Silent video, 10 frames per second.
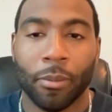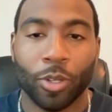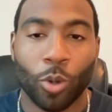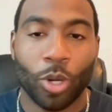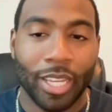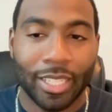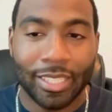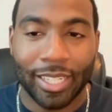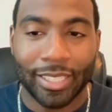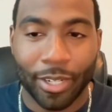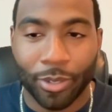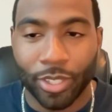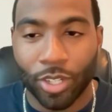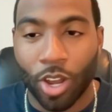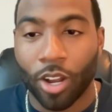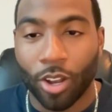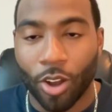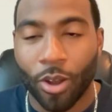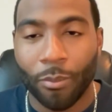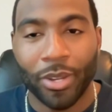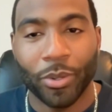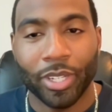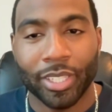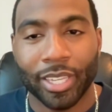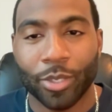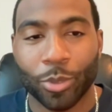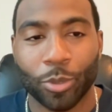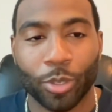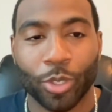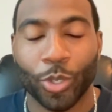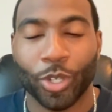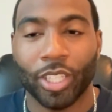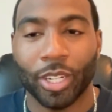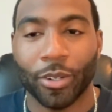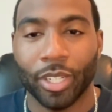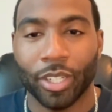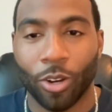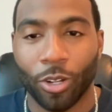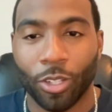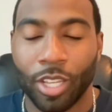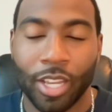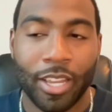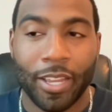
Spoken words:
go to insightterra.com and you can schedule your clarity call.